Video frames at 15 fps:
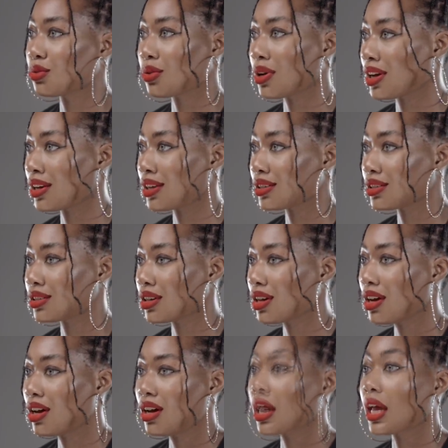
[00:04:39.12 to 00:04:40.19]
rush
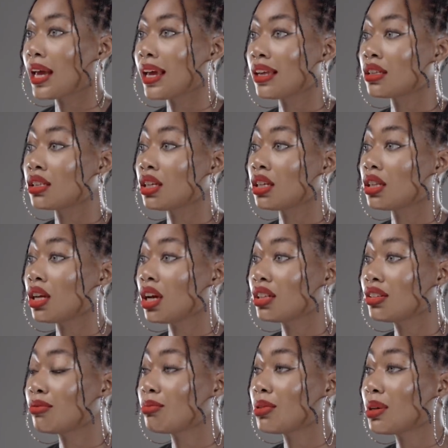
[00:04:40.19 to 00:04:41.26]
and a lot
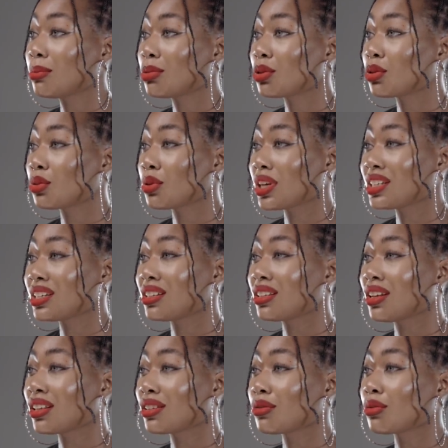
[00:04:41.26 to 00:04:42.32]
of people creating a
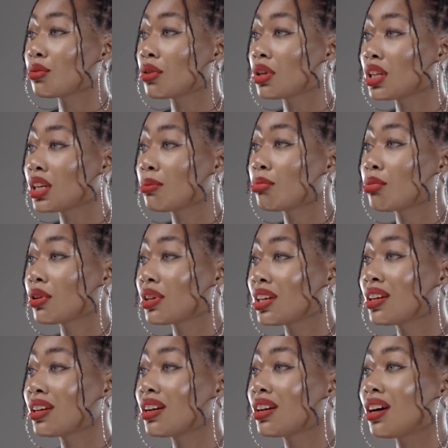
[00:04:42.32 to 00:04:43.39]
lot of really
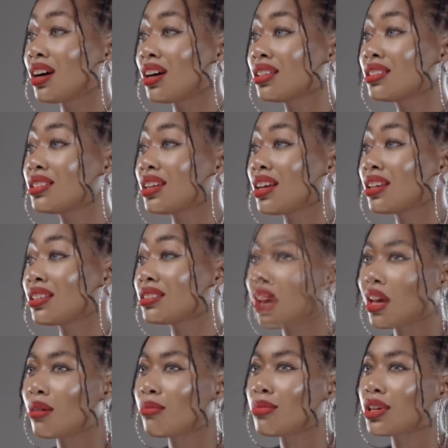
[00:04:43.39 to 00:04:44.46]
brilliant content
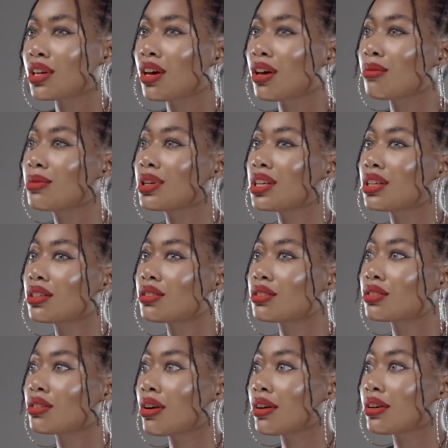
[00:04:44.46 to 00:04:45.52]
and becoming
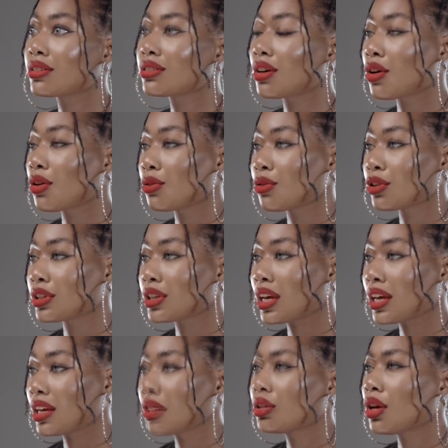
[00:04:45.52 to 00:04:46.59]
stars
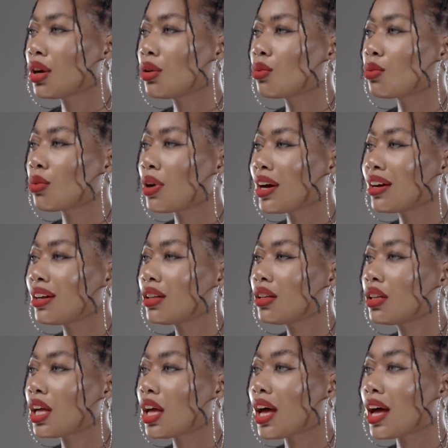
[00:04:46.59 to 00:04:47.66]
overnight. Now,
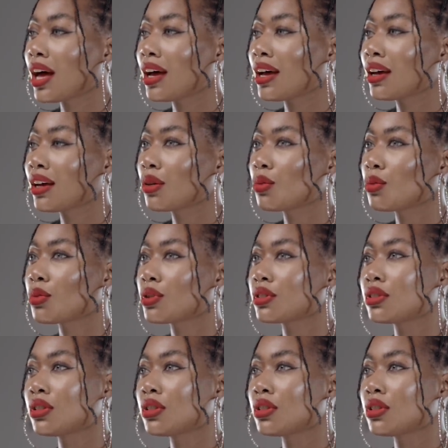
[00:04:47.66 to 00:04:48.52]
while I was